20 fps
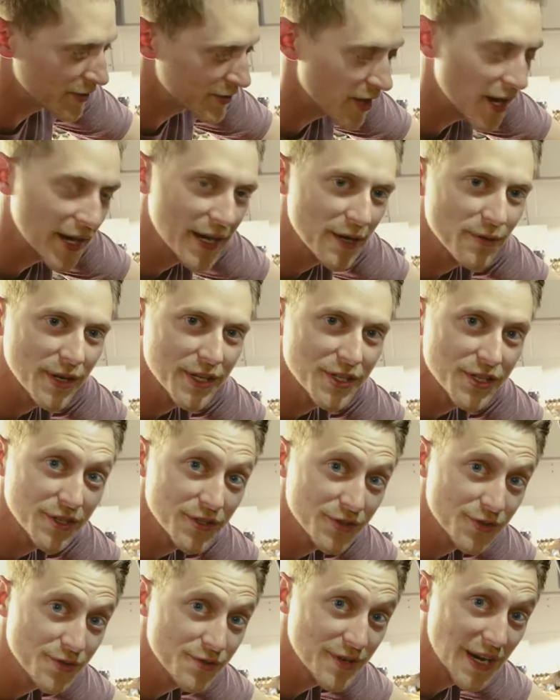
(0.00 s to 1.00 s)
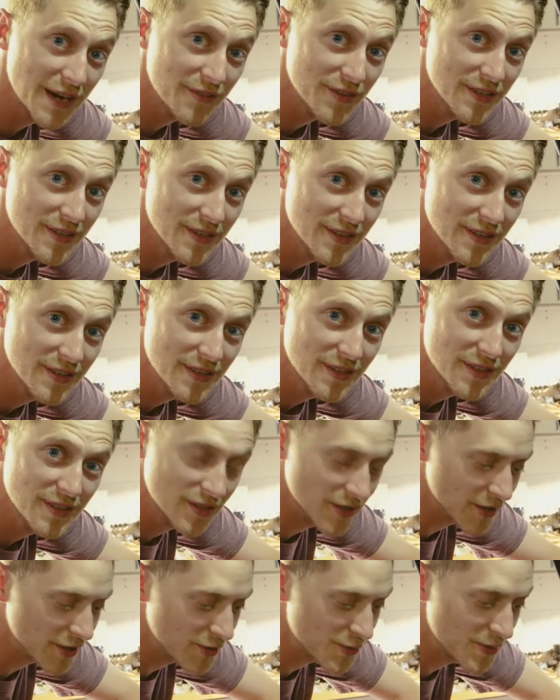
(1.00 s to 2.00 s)
socket wrench and your screwdriver.
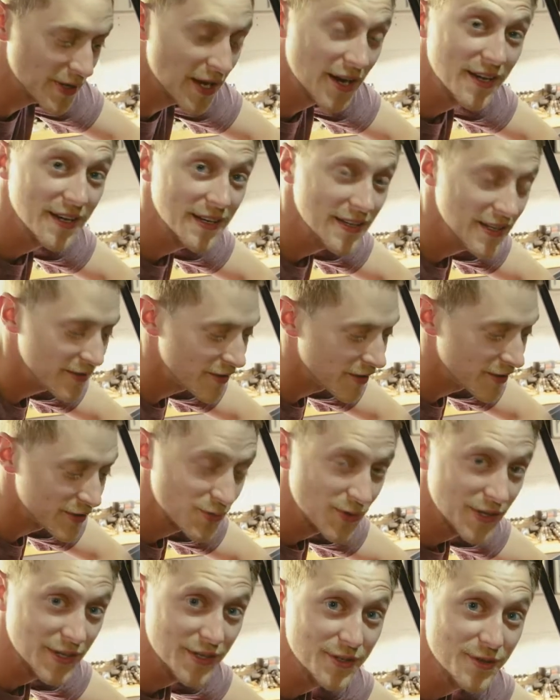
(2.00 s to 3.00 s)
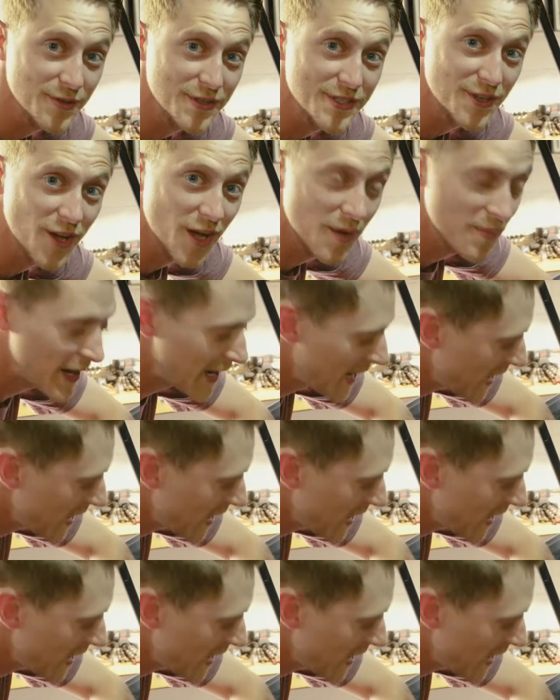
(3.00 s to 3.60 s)
Good, because we're not gonna need those. We're gonna do this all by